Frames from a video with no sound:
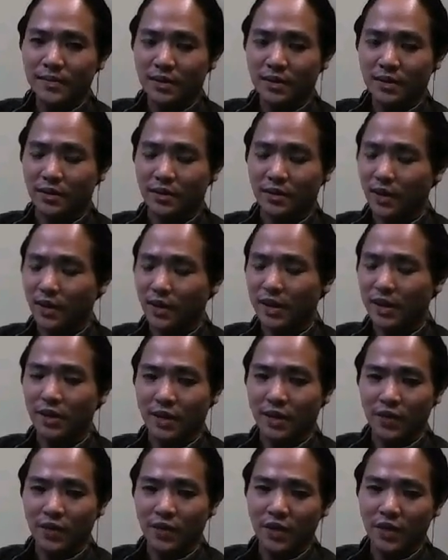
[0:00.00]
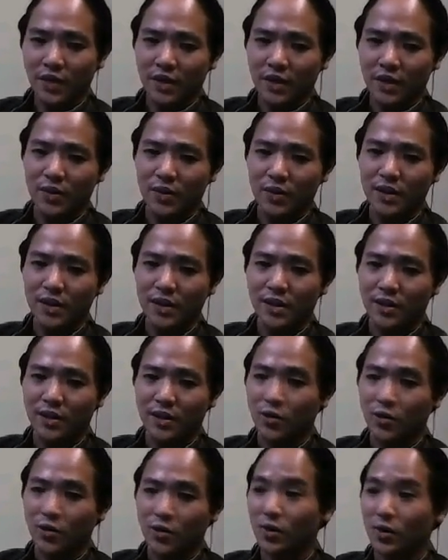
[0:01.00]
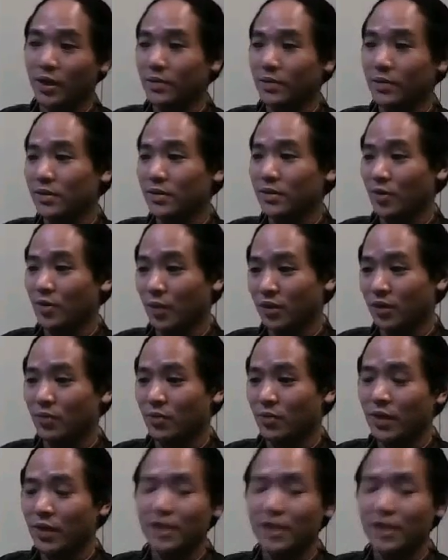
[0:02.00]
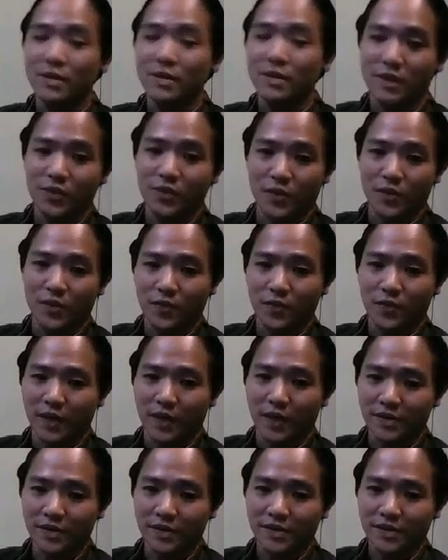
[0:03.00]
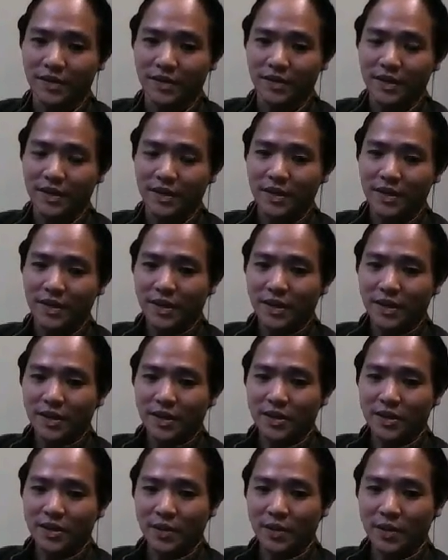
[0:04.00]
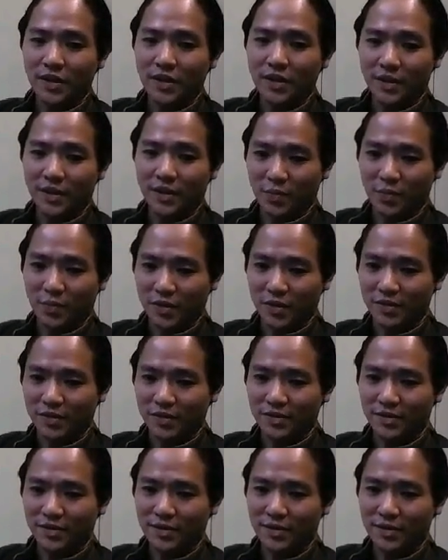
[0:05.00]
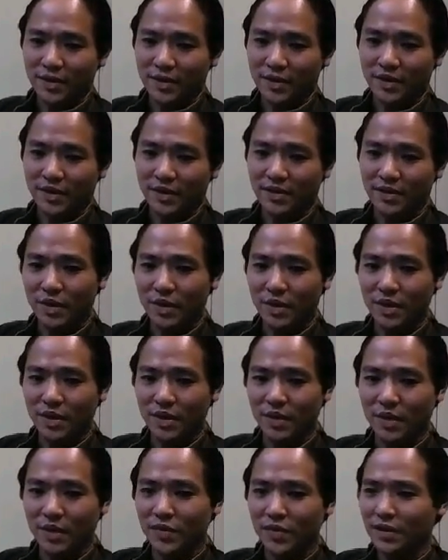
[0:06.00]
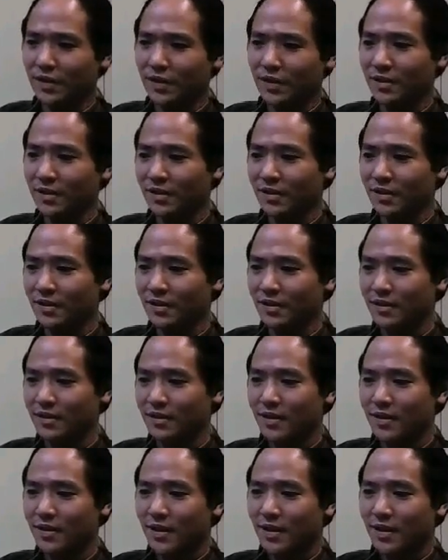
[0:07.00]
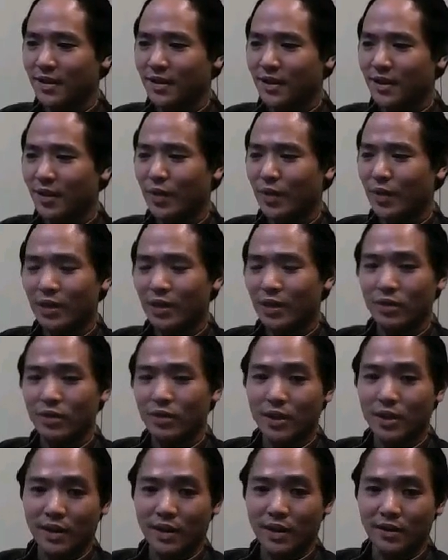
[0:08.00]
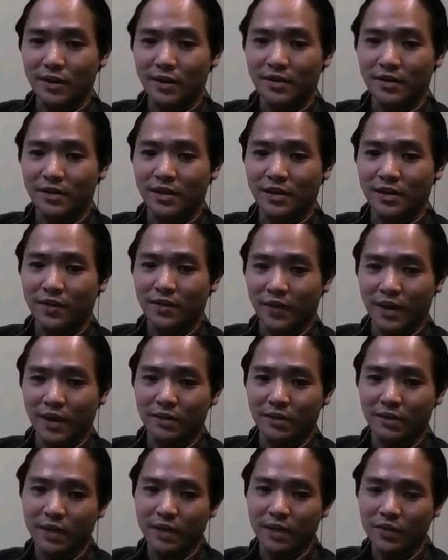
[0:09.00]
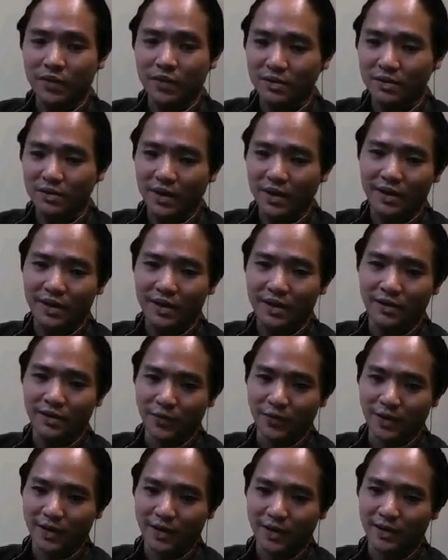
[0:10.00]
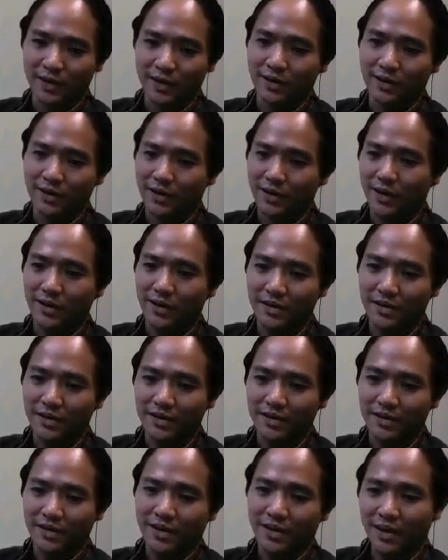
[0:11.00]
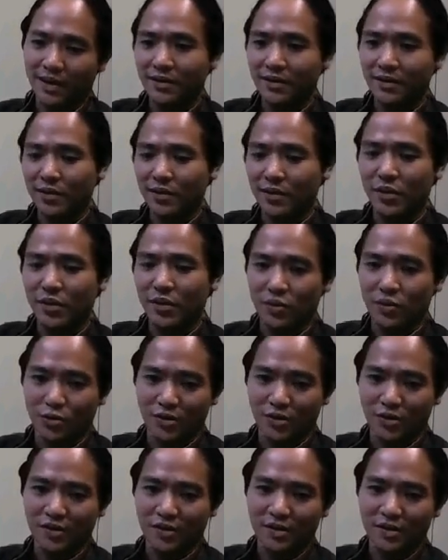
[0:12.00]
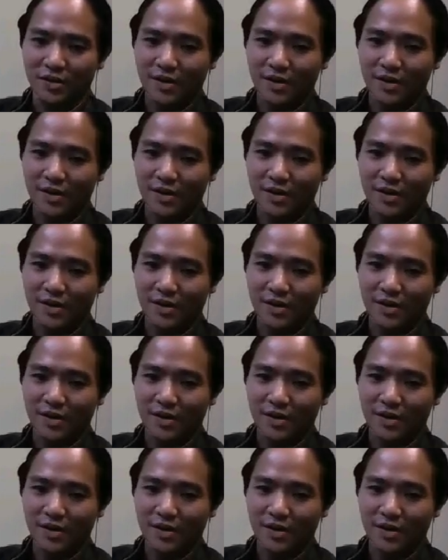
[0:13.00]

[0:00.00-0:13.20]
You laid out everything already, and you're about to ready to give your files to the printing press. And then somebody comes in and says, hey, by the way, that title is not final. We have a new title for that. And the title is How to Be Yours.